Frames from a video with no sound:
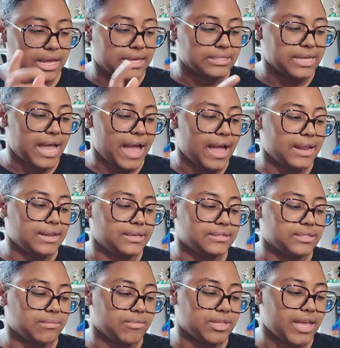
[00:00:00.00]
is adding
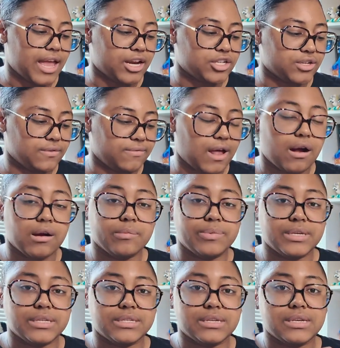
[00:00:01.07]
some of the extra flower
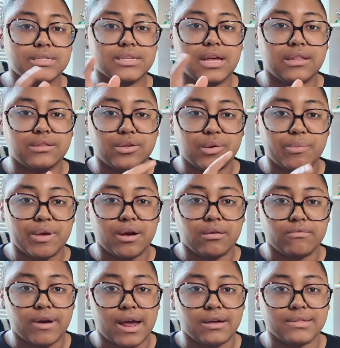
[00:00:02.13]
pieces a little bit
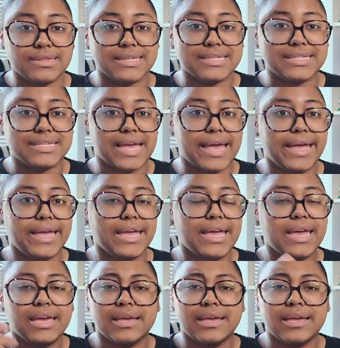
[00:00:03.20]
around the set.